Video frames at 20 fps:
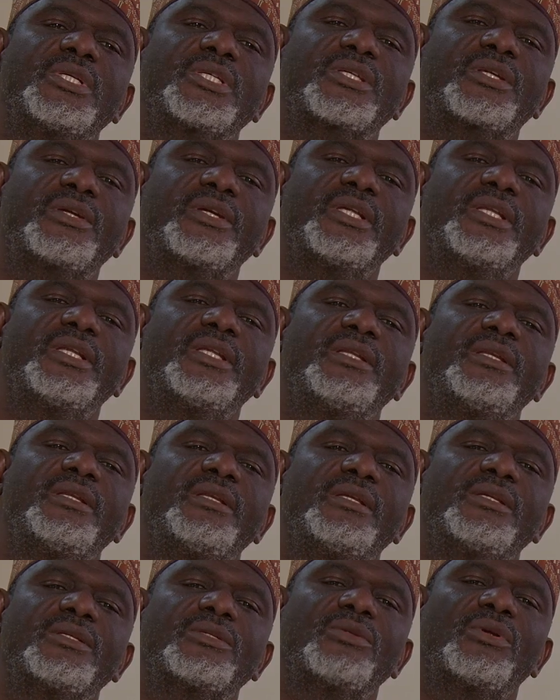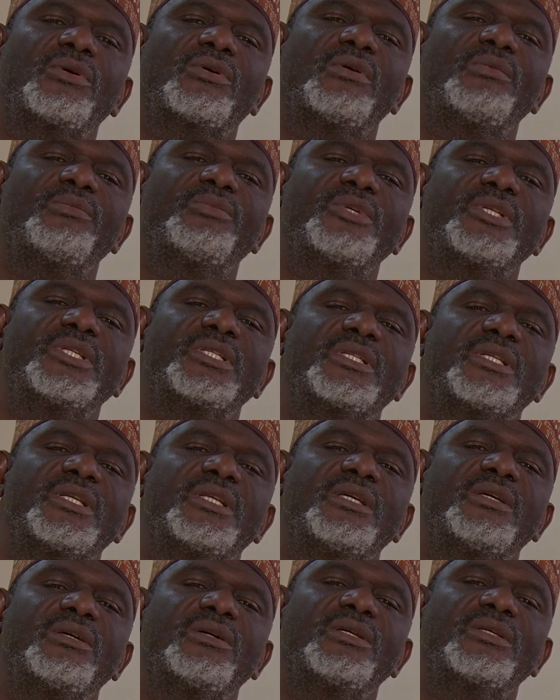Screening is not
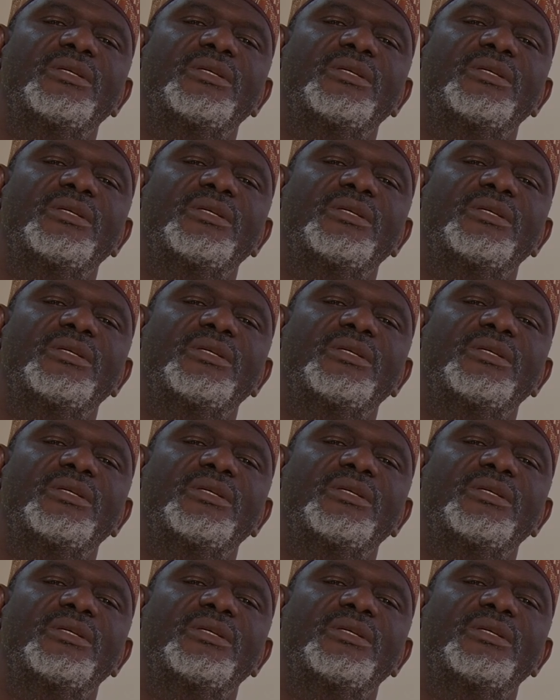completely